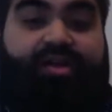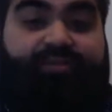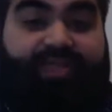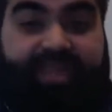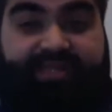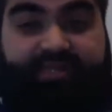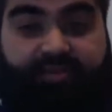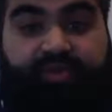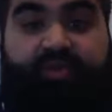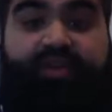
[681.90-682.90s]
That's
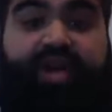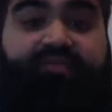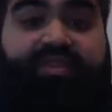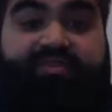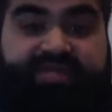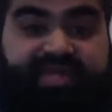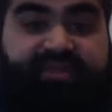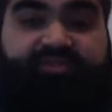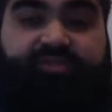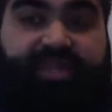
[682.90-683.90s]
the point where I have to
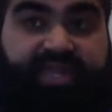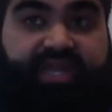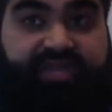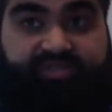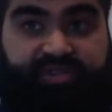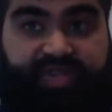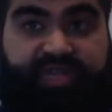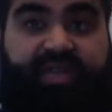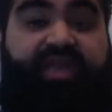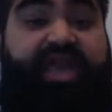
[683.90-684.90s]
abstain from eating and
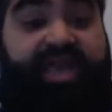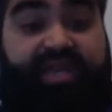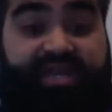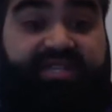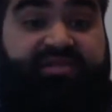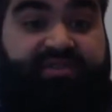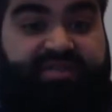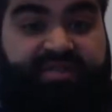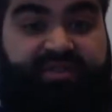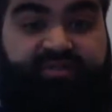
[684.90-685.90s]
drinking and
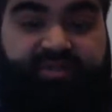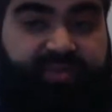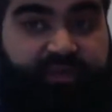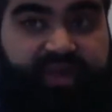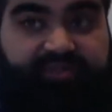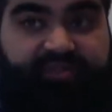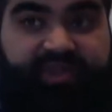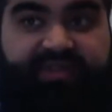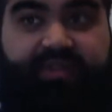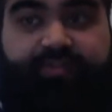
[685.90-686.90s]
intimacy with my wife, for
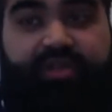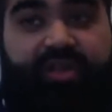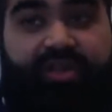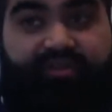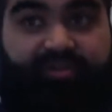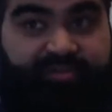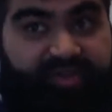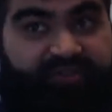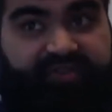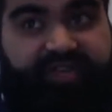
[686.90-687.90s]
example, from
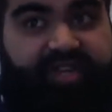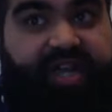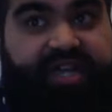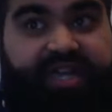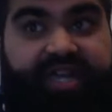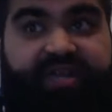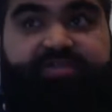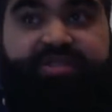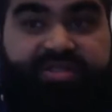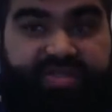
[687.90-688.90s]
3:59
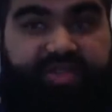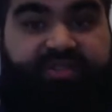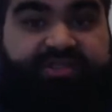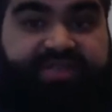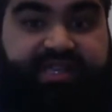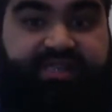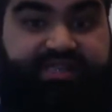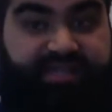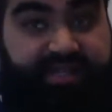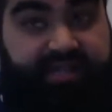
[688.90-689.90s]
a.m. till
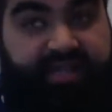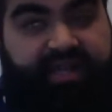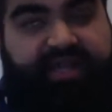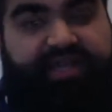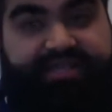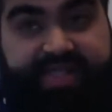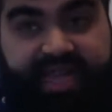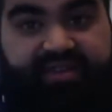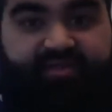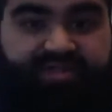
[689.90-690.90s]

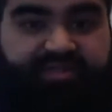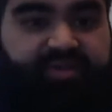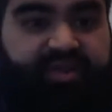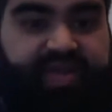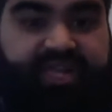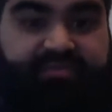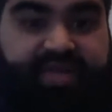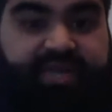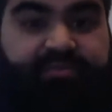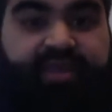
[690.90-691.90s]
sunset, which is around 8
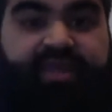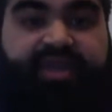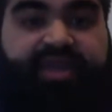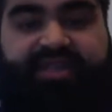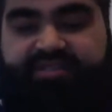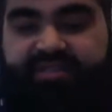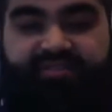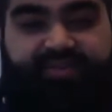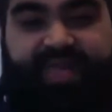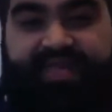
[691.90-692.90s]
p.m. And so it's
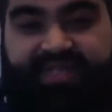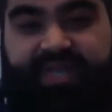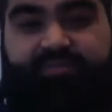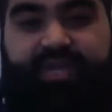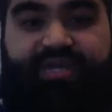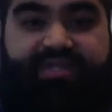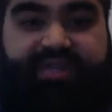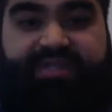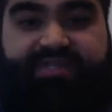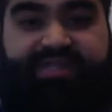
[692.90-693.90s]
from that daybreak to
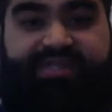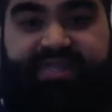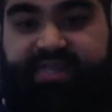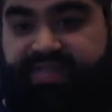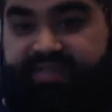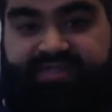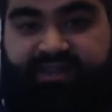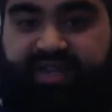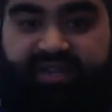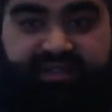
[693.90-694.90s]
that sunset. And these
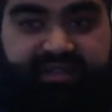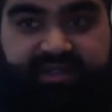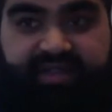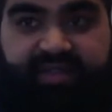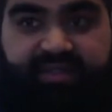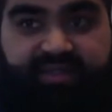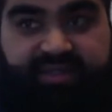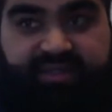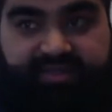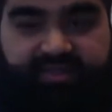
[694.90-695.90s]
are kind of
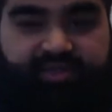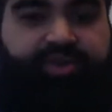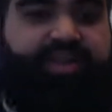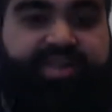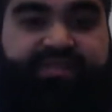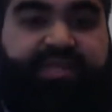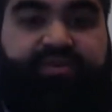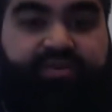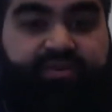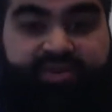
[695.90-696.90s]
the three things
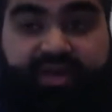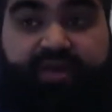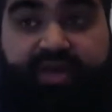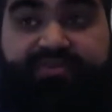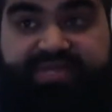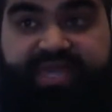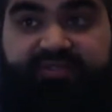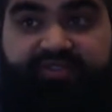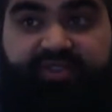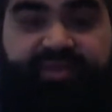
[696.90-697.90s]
that we
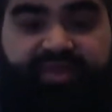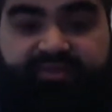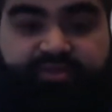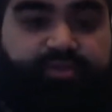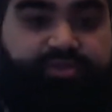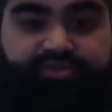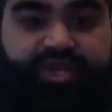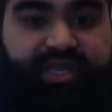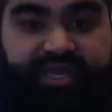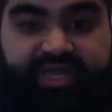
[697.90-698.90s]
abstain from is food,
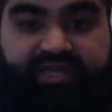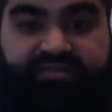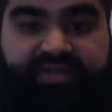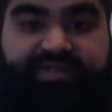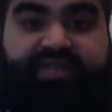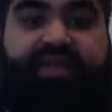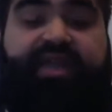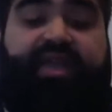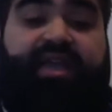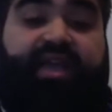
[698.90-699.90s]
drink, and intimacy.
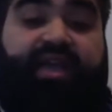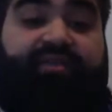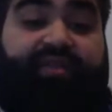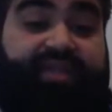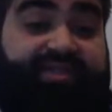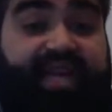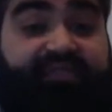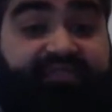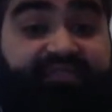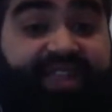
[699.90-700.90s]

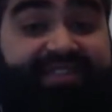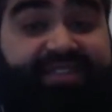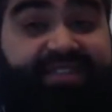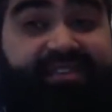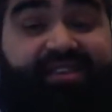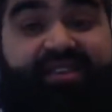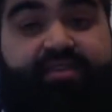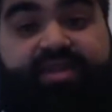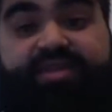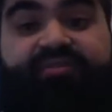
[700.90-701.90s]
Aside from fasting,
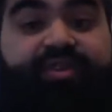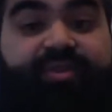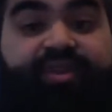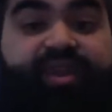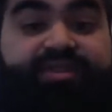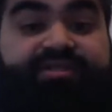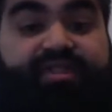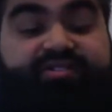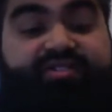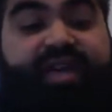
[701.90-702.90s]
the month of Ramadan is
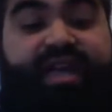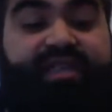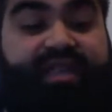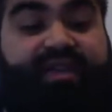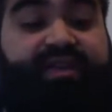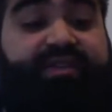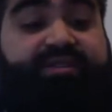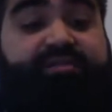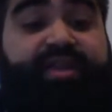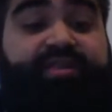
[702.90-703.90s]
also highlighted
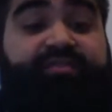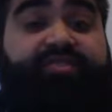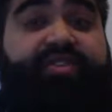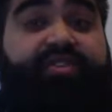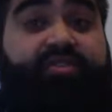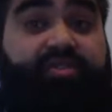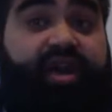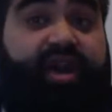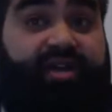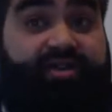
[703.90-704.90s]
as the month of the
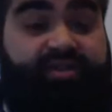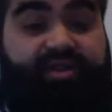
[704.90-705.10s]
Quran.